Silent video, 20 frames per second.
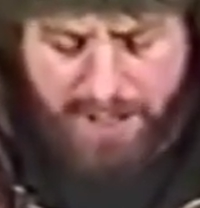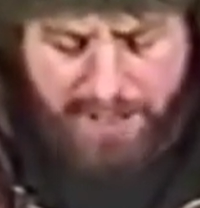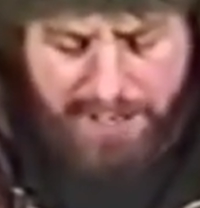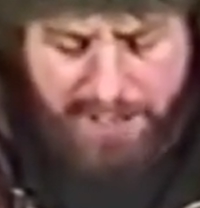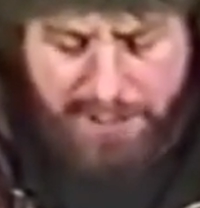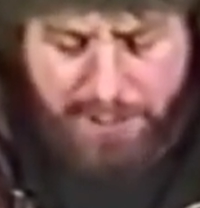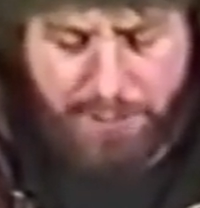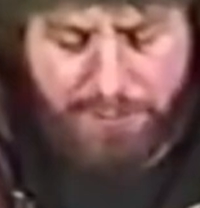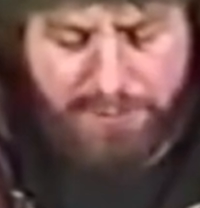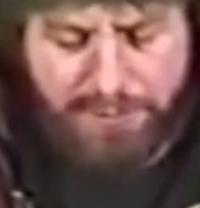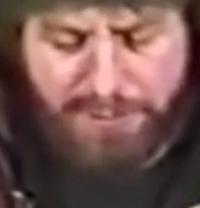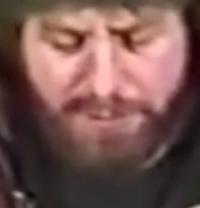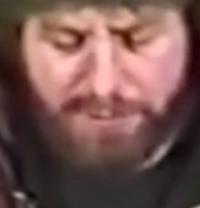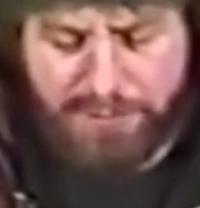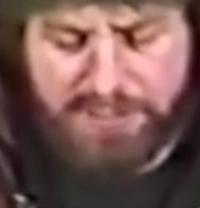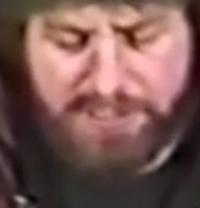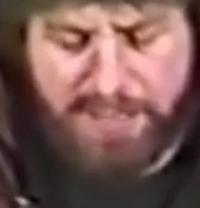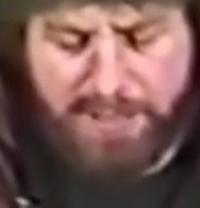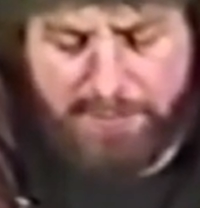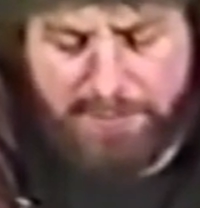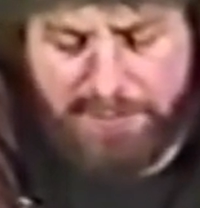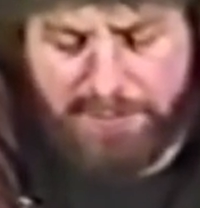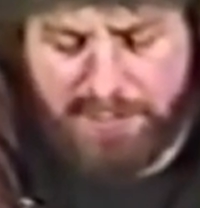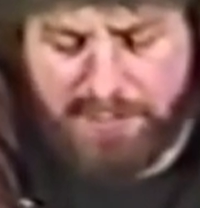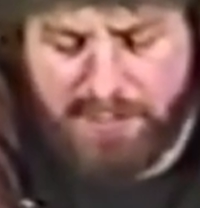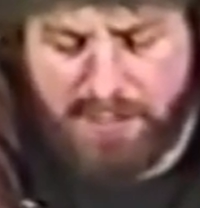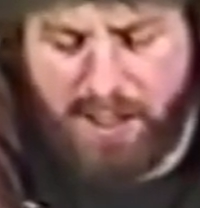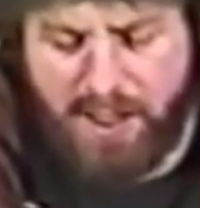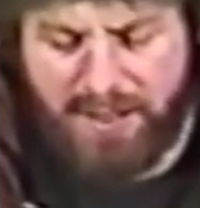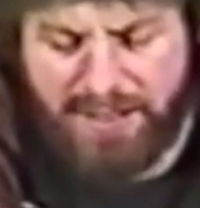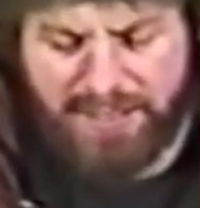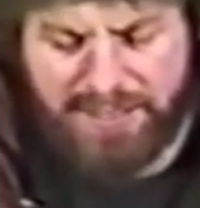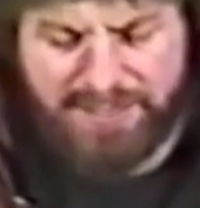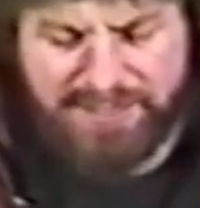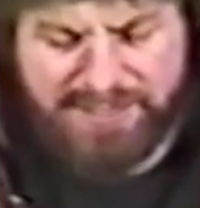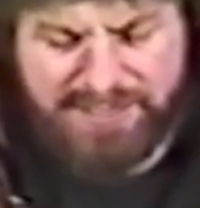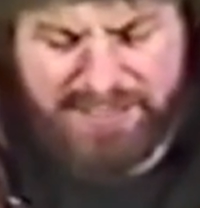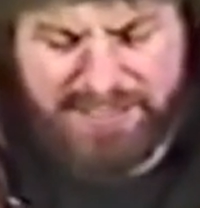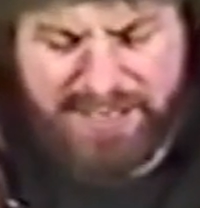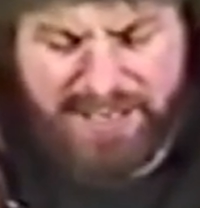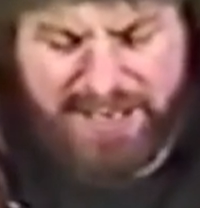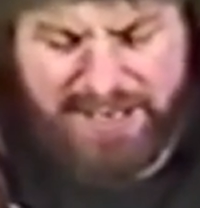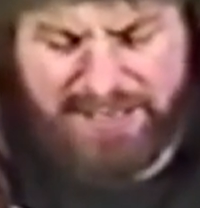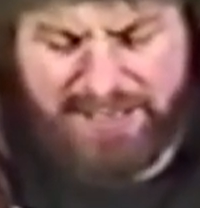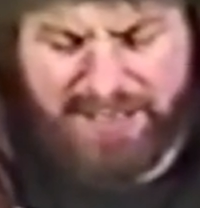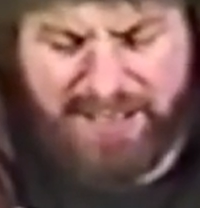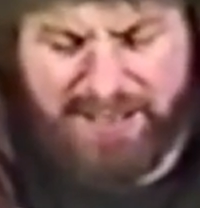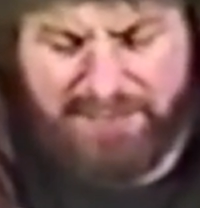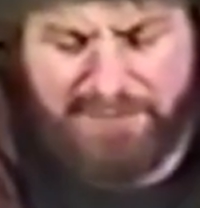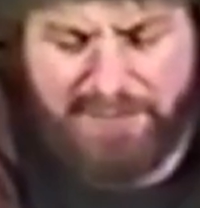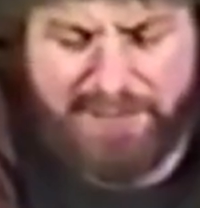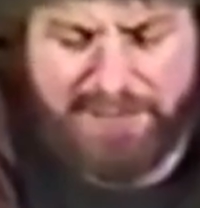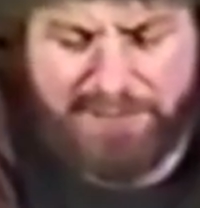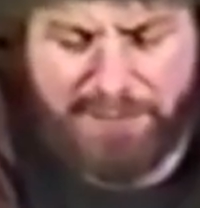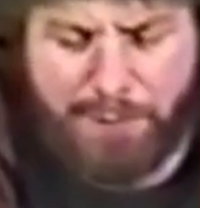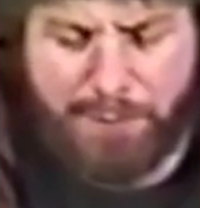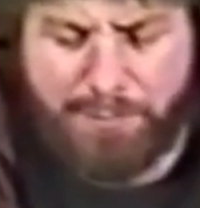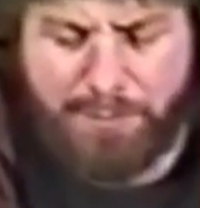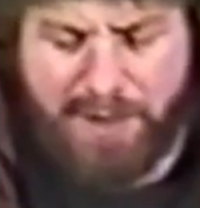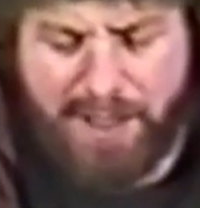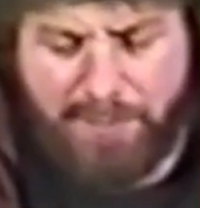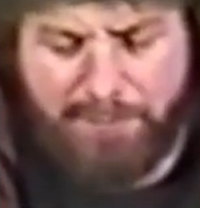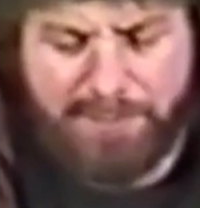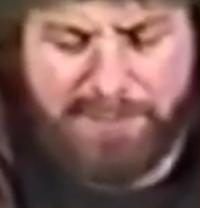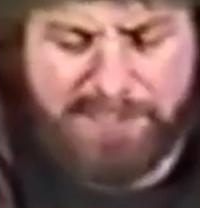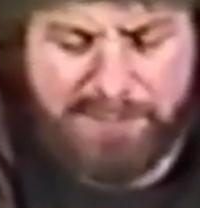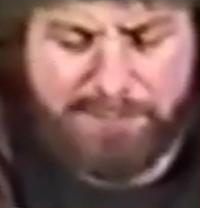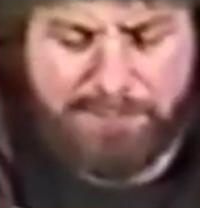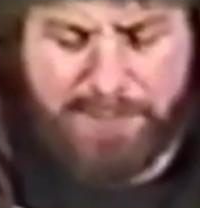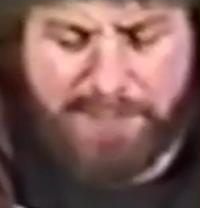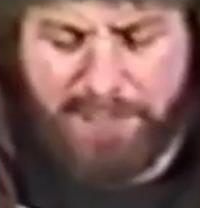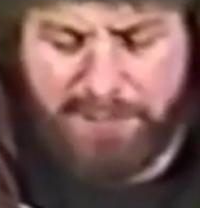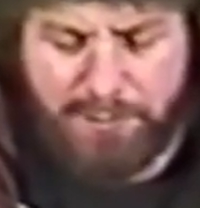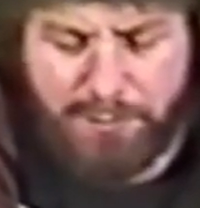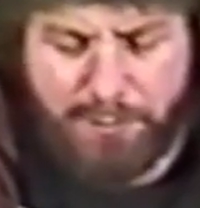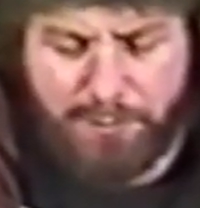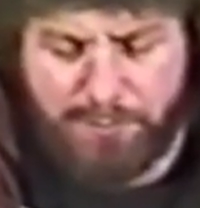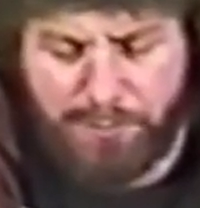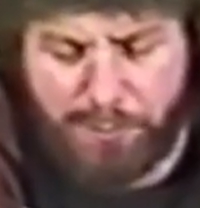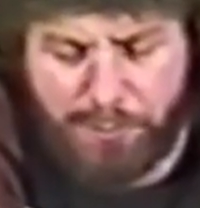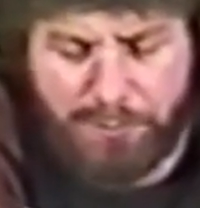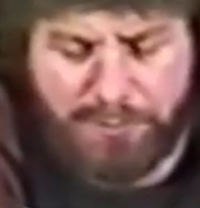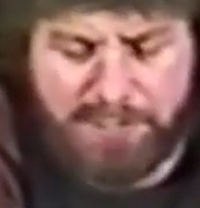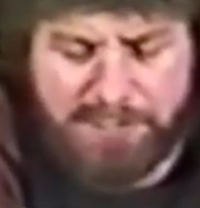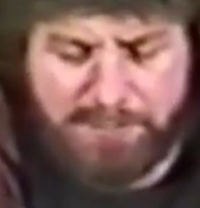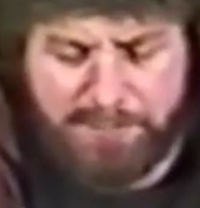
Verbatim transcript: And I know that there's some in this audience tonight, God, that their problem isn't being too bold.